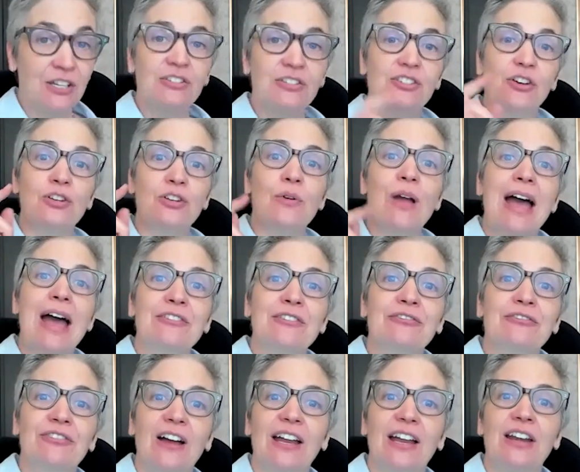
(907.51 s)
so you have to
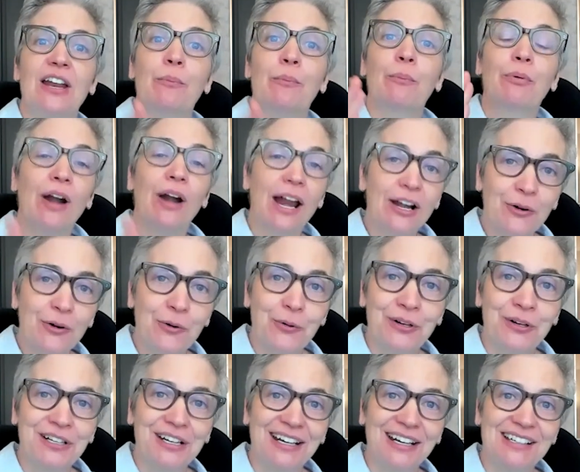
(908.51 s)
find a prior
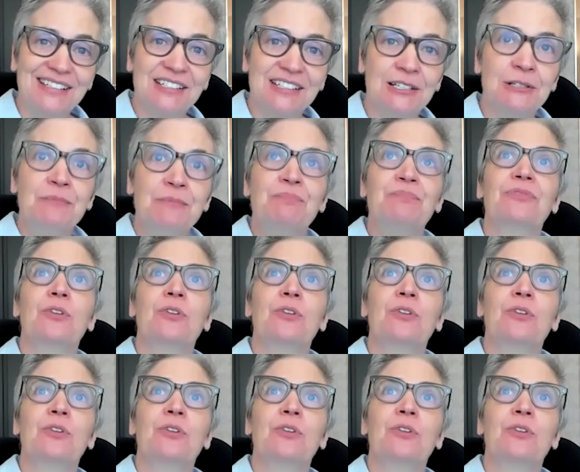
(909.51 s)
court case